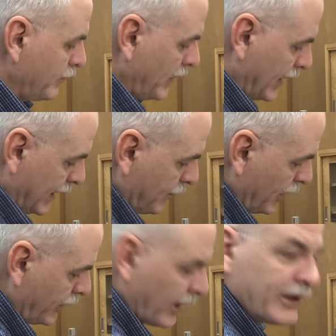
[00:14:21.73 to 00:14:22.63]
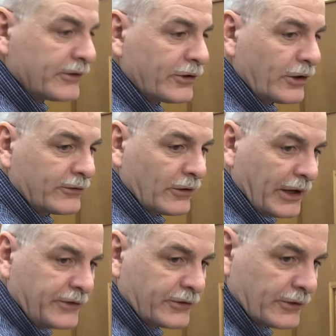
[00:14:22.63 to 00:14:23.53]
But anybody who had interior
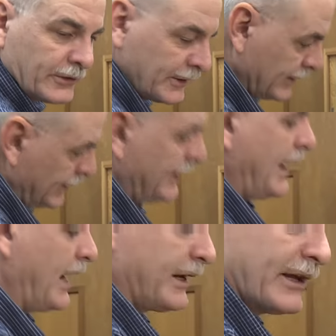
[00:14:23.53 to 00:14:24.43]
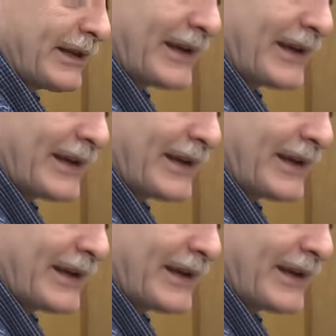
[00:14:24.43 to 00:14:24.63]
insulation had to get